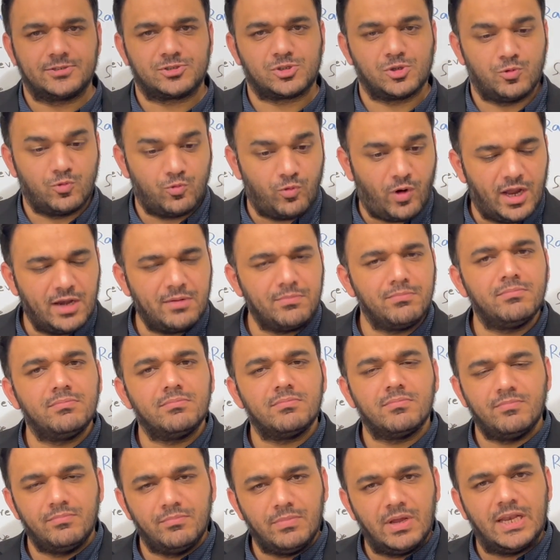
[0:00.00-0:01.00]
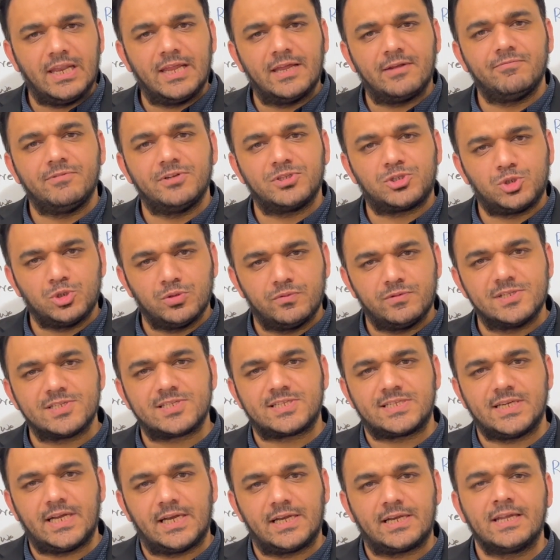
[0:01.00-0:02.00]
So 1 million which you will
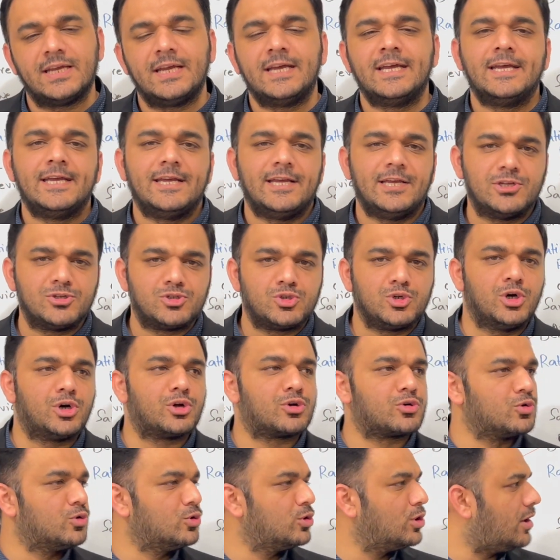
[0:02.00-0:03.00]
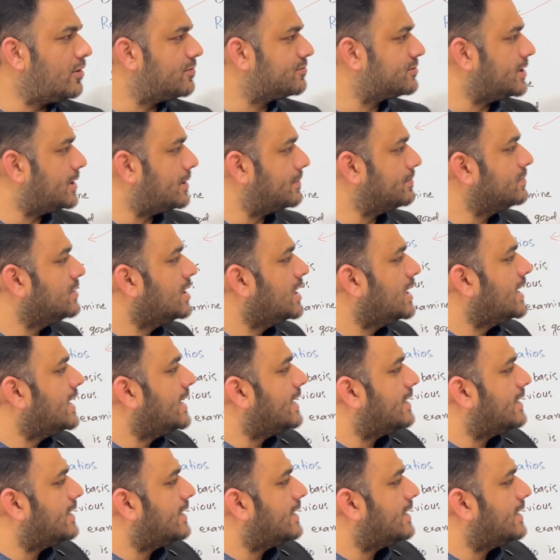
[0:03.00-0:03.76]
set is your rule of thumb.